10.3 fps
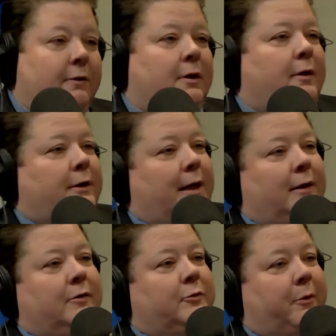uh,
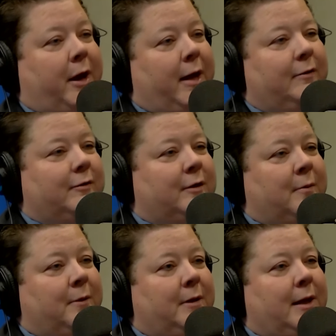Dalen Spratt's
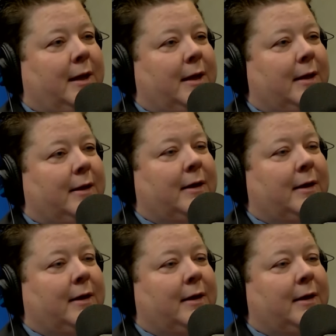coming. And yes.